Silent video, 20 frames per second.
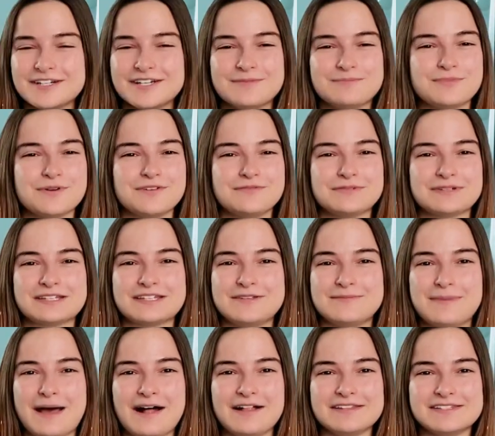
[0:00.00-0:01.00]
It perfectly
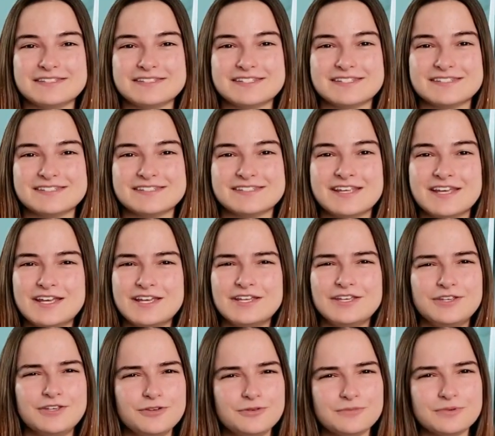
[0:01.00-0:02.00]
balances
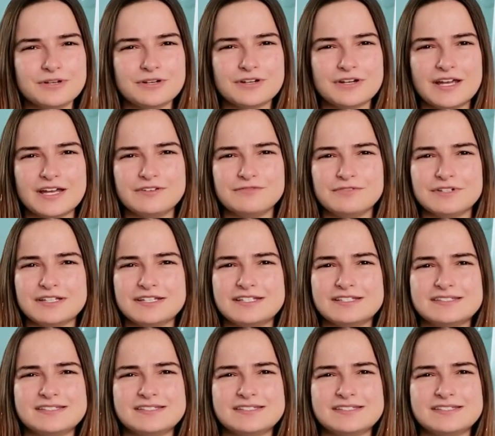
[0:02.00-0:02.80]
humor and really